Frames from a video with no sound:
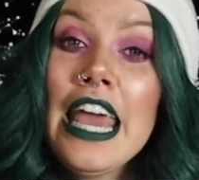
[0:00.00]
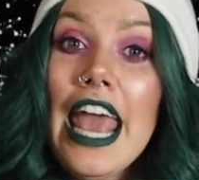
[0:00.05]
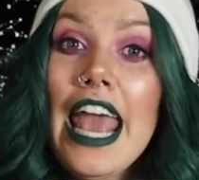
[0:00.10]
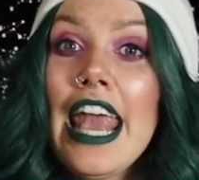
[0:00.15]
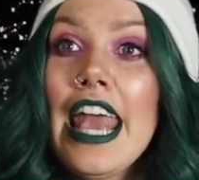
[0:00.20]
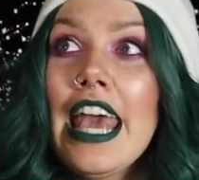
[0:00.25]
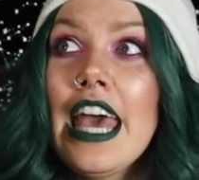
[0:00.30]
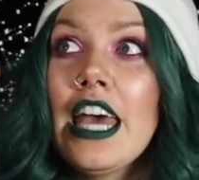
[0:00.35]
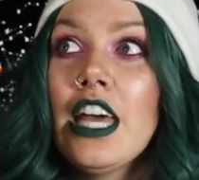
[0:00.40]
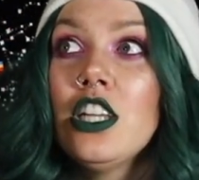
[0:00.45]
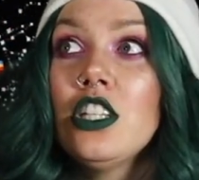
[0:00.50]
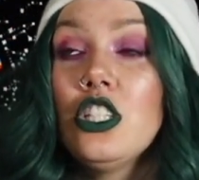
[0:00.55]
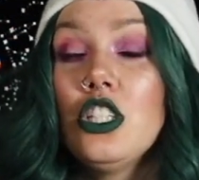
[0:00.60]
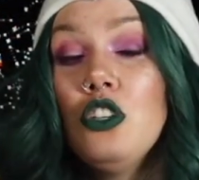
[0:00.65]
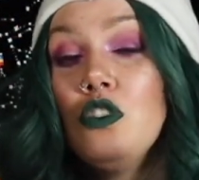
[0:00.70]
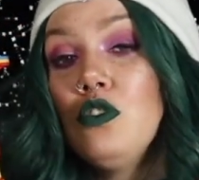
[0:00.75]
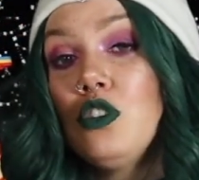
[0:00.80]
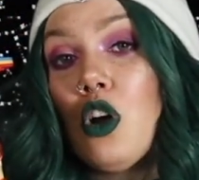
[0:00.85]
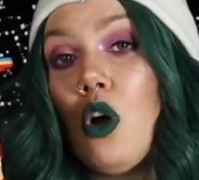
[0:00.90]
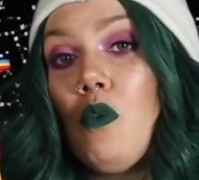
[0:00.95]
and
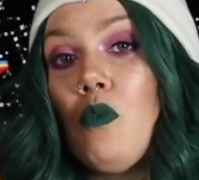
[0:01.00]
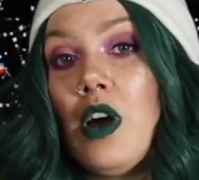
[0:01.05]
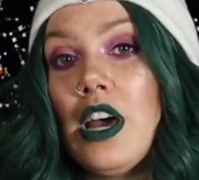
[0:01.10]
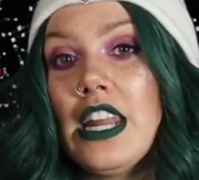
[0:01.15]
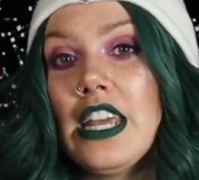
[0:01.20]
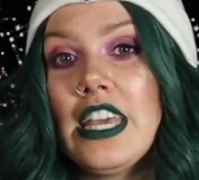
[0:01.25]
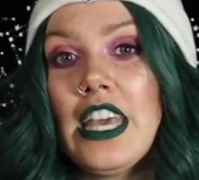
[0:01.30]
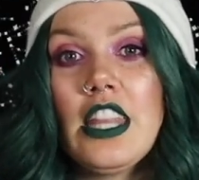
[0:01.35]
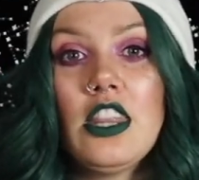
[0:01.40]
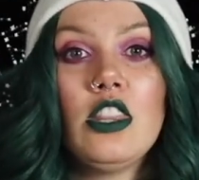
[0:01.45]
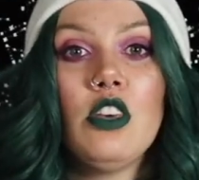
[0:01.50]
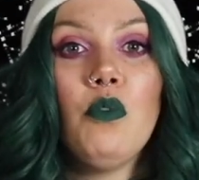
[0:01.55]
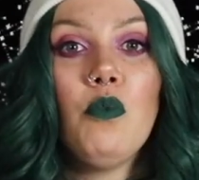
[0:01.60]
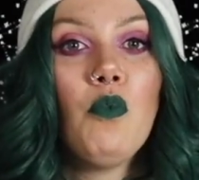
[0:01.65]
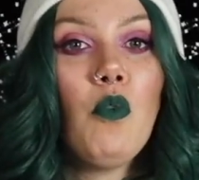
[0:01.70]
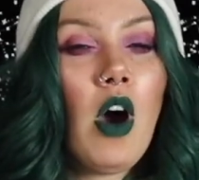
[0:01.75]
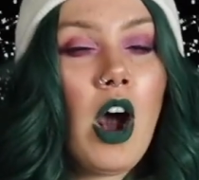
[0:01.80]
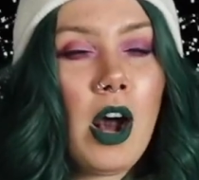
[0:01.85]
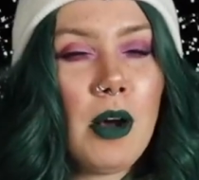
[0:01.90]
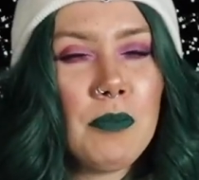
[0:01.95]
you don't want to get the
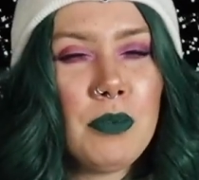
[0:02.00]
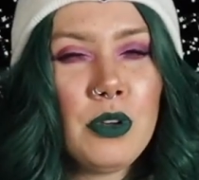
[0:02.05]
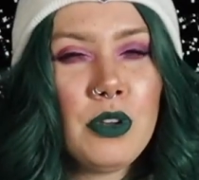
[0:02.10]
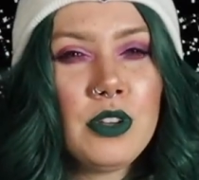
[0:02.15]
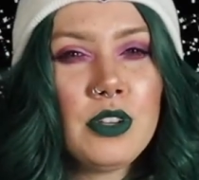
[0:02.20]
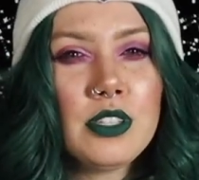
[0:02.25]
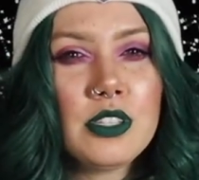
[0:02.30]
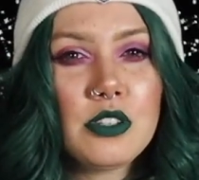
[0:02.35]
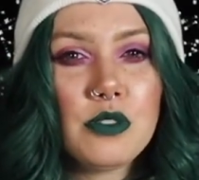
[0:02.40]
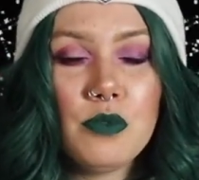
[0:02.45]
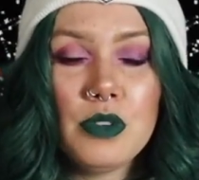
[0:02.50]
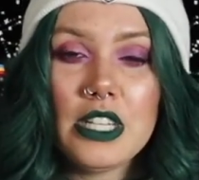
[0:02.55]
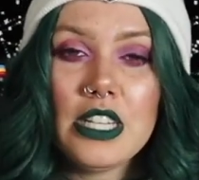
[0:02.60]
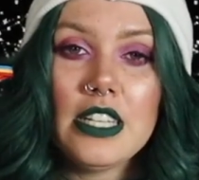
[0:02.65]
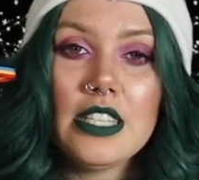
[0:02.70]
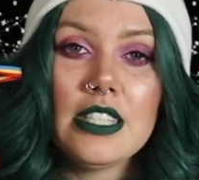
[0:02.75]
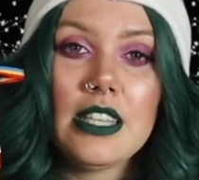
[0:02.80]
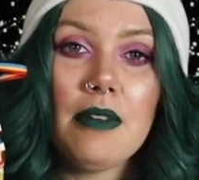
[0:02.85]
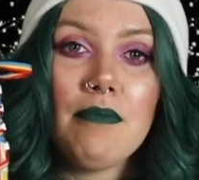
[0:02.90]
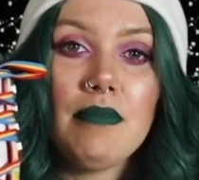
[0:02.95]
wobbles, which
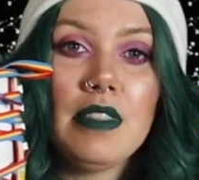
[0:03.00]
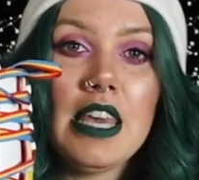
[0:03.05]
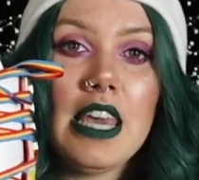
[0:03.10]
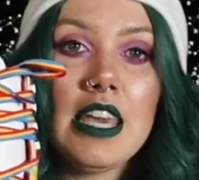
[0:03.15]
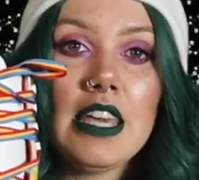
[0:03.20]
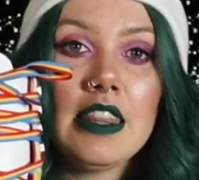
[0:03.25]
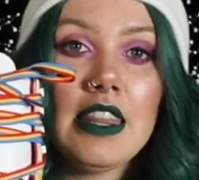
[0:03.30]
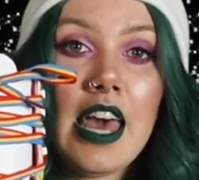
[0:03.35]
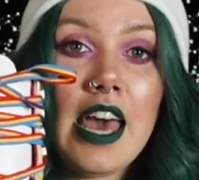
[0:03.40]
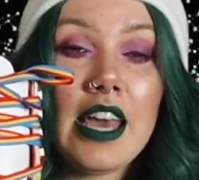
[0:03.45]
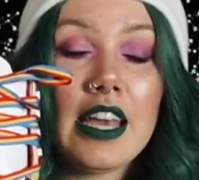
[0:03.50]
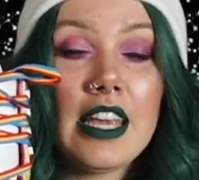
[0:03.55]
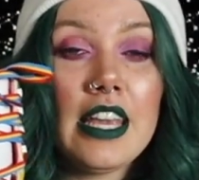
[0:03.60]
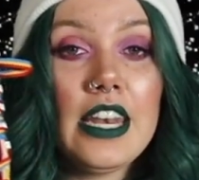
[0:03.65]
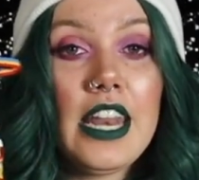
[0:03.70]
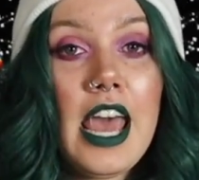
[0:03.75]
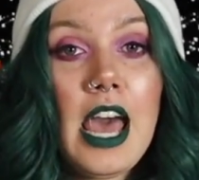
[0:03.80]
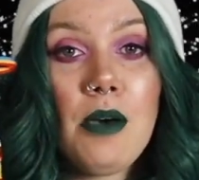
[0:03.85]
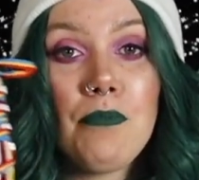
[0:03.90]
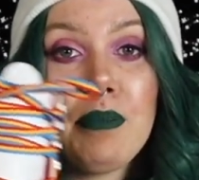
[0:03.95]
is something that
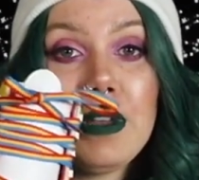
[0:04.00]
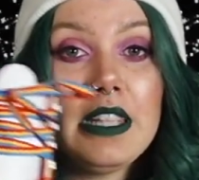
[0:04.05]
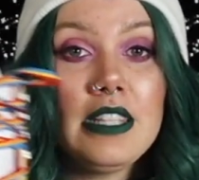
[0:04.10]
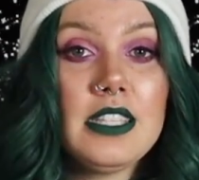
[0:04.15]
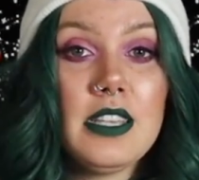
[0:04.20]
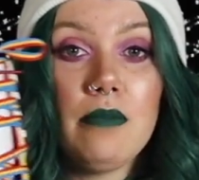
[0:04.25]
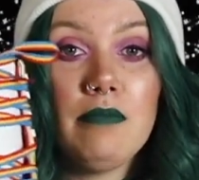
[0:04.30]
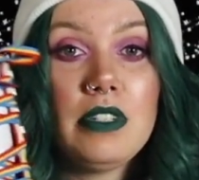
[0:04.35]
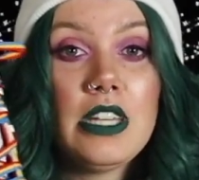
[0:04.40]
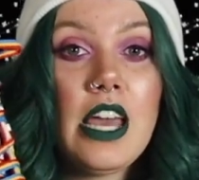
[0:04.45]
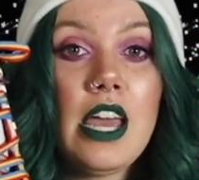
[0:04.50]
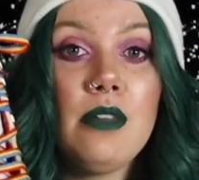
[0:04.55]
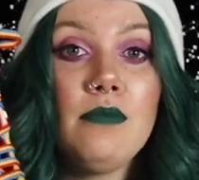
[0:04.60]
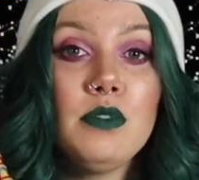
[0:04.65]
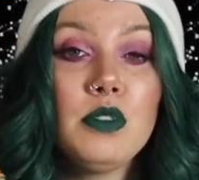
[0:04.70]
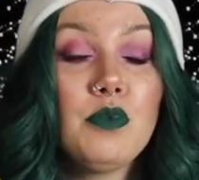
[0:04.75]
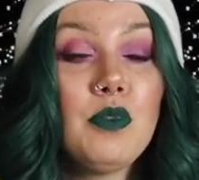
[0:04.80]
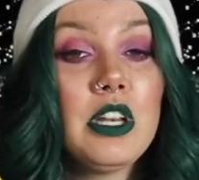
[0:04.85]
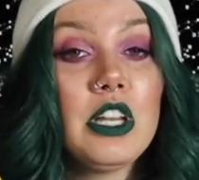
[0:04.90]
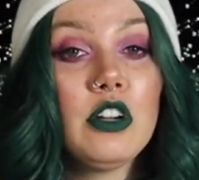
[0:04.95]
can happen
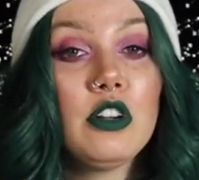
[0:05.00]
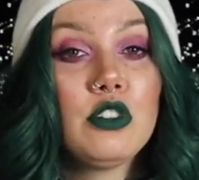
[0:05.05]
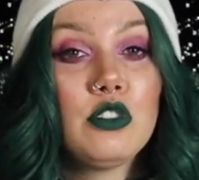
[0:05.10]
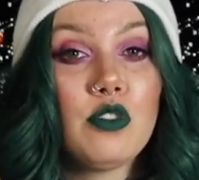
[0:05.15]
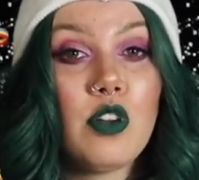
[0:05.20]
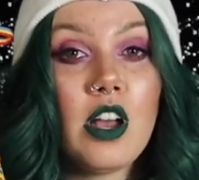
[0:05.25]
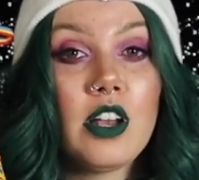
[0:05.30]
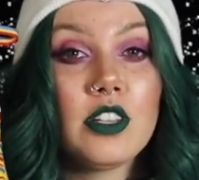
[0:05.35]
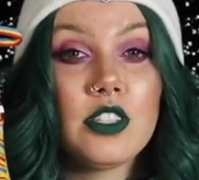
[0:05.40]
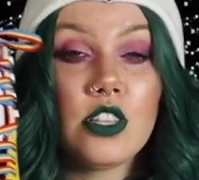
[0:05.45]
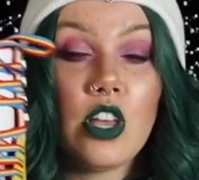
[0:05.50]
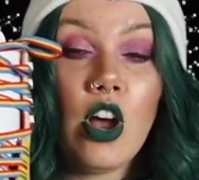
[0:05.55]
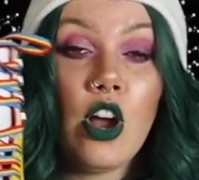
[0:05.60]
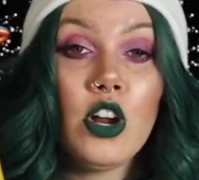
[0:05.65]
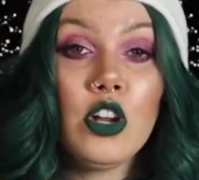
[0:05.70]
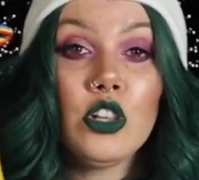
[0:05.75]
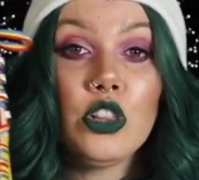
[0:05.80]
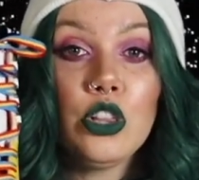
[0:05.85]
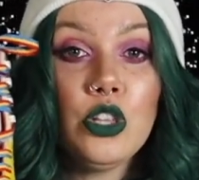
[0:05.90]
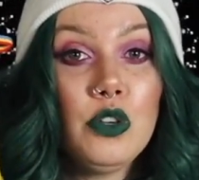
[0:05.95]
sometimes when your trucks
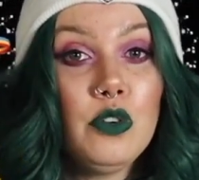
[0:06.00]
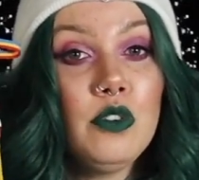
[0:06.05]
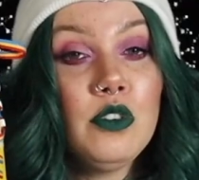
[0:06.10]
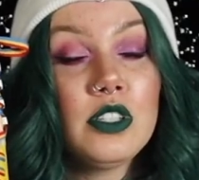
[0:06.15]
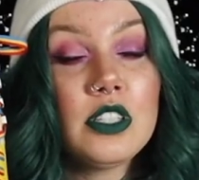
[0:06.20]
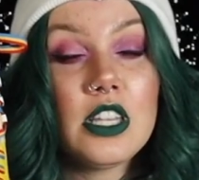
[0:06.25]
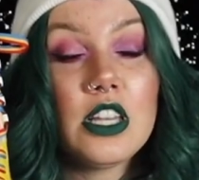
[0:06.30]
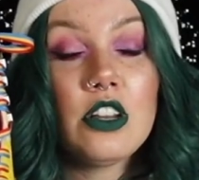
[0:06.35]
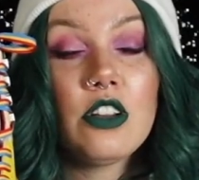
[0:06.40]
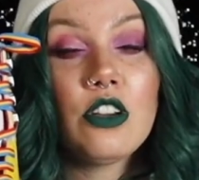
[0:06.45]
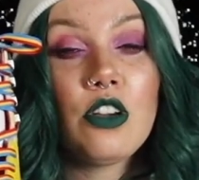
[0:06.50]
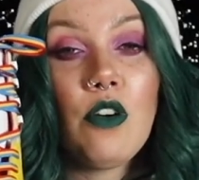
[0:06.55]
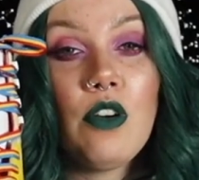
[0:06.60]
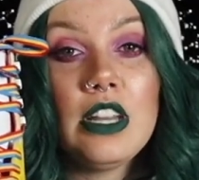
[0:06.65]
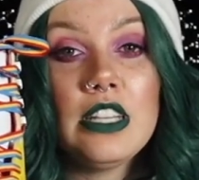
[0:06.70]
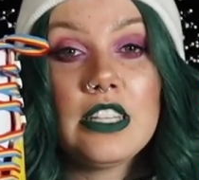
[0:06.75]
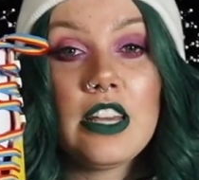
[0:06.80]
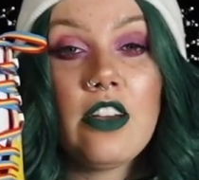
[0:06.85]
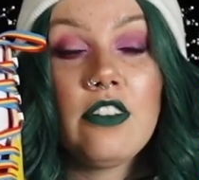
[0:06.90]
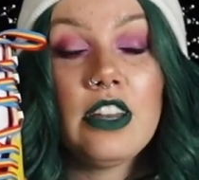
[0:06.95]
are loose and you're
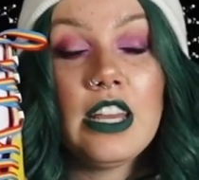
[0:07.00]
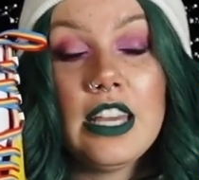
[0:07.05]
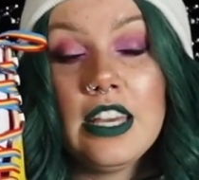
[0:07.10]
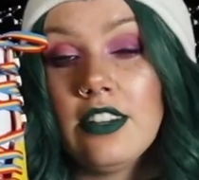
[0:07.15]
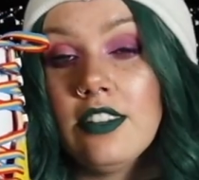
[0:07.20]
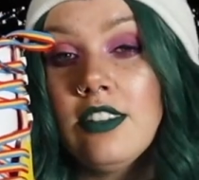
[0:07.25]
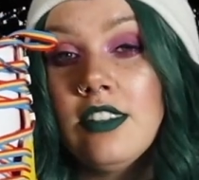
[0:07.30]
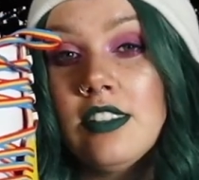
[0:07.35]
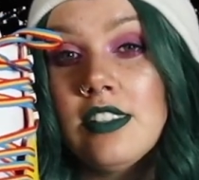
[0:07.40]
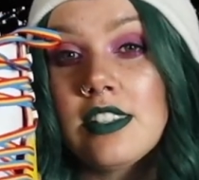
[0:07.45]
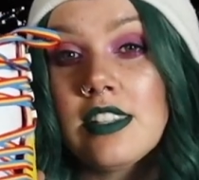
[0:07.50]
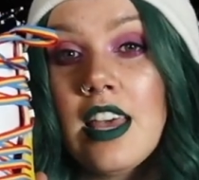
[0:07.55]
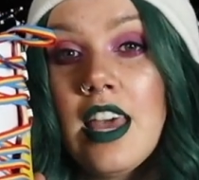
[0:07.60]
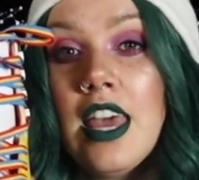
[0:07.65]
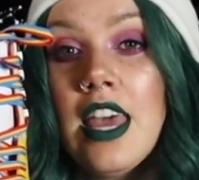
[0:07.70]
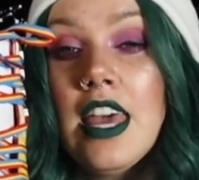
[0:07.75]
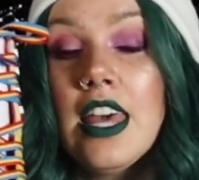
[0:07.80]
going down hills,